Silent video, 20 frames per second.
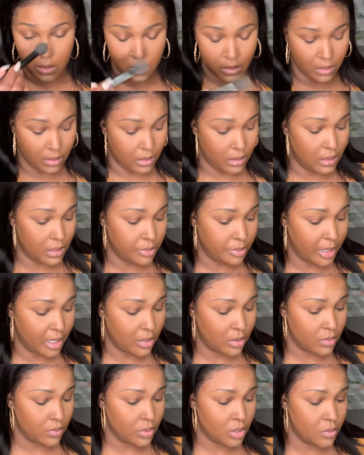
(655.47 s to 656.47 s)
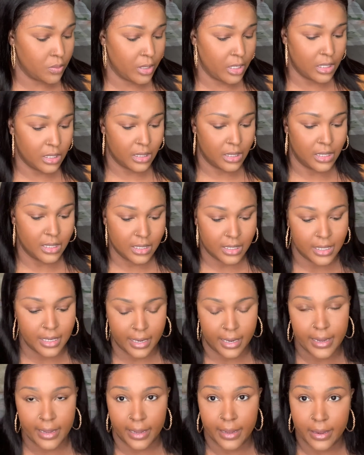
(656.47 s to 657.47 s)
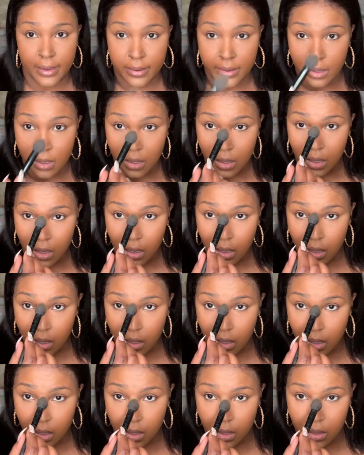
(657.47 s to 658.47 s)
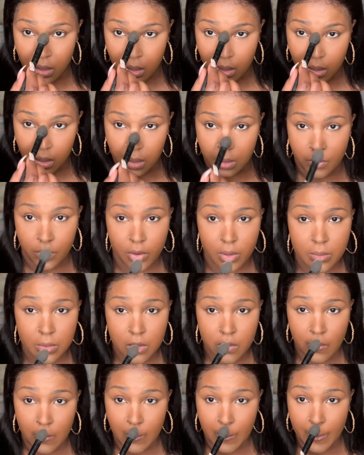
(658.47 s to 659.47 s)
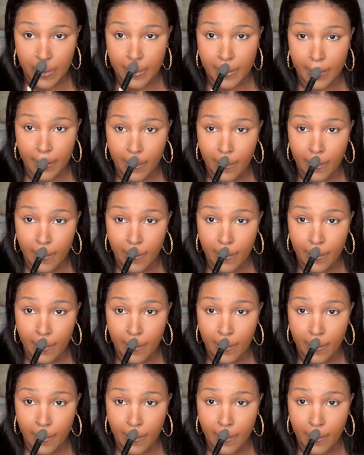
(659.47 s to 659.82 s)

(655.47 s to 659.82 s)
And this powder was one of the things that I got from Sephora.